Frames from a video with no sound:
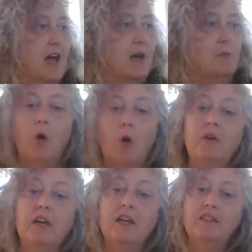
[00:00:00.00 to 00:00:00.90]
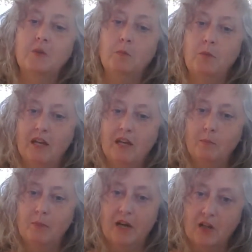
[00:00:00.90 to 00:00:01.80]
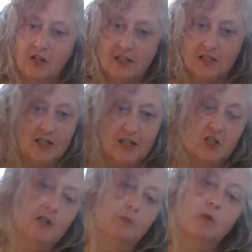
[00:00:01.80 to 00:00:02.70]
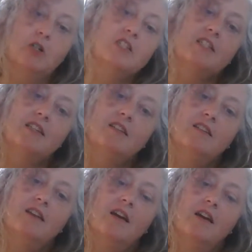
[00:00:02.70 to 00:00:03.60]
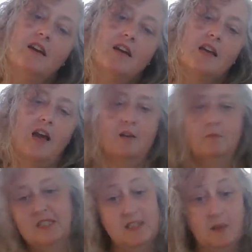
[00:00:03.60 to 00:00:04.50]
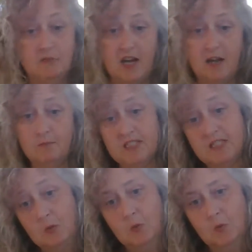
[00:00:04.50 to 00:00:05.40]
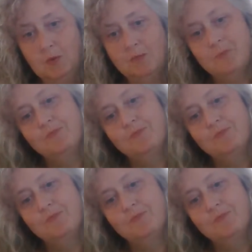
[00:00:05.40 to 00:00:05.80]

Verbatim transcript: I'm hoping to be better in touch in person um, sometime soon.